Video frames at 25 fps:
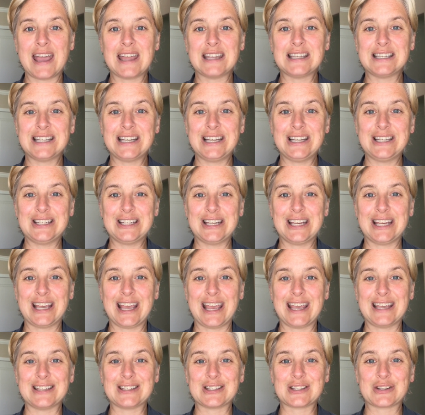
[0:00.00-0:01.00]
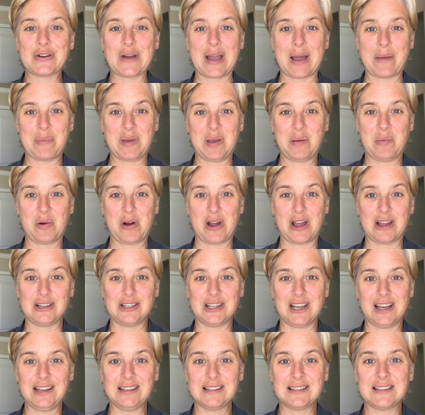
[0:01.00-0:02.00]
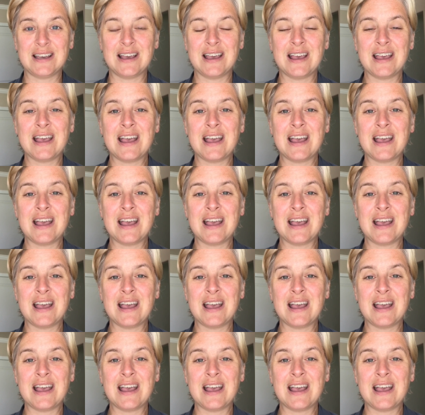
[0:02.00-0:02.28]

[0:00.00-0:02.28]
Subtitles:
and teaching a Scrappy project.